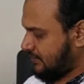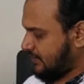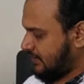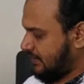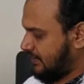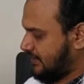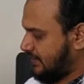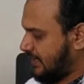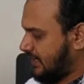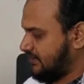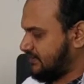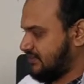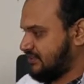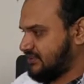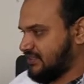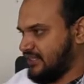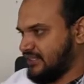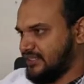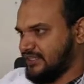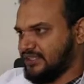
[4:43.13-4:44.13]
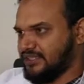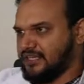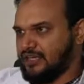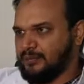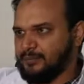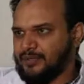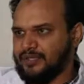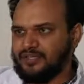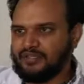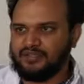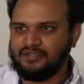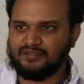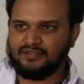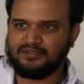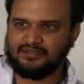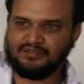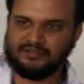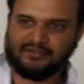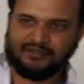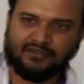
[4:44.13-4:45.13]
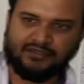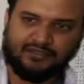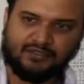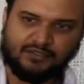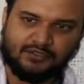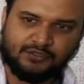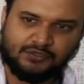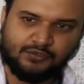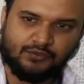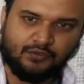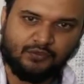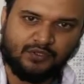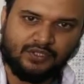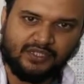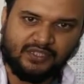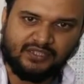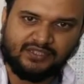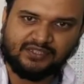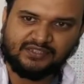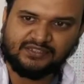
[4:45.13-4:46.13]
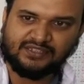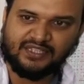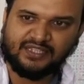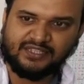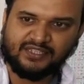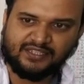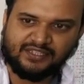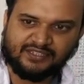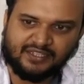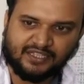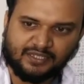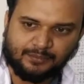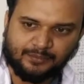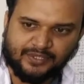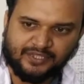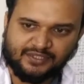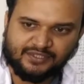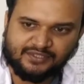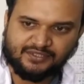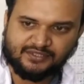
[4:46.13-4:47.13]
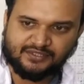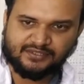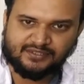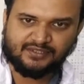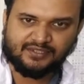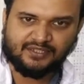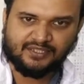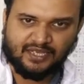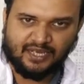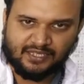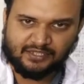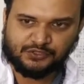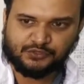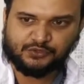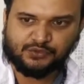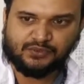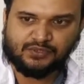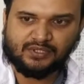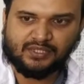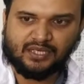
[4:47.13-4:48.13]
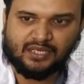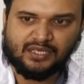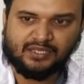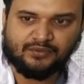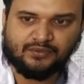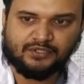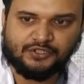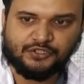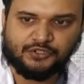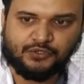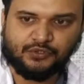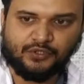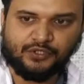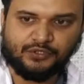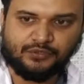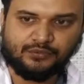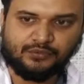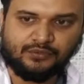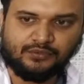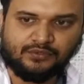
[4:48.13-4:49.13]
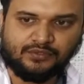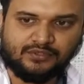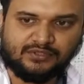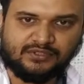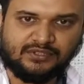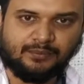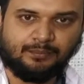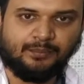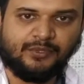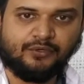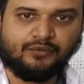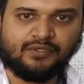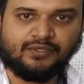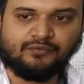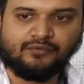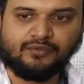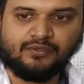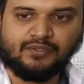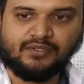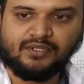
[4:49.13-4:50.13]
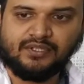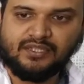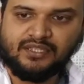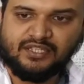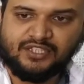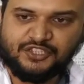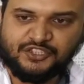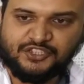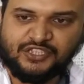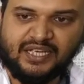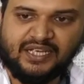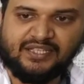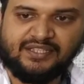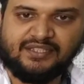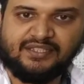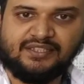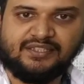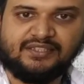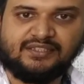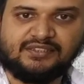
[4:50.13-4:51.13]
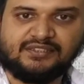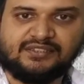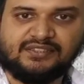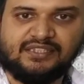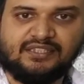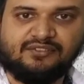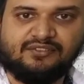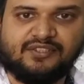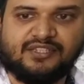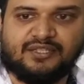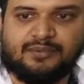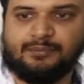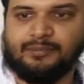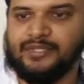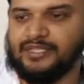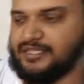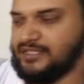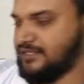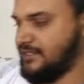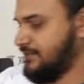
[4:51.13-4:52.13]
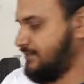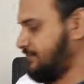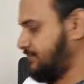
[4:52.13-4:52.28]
It has started coming, slowly it is getting turbid, and soon I will show you the beautiful shiny silver mirror.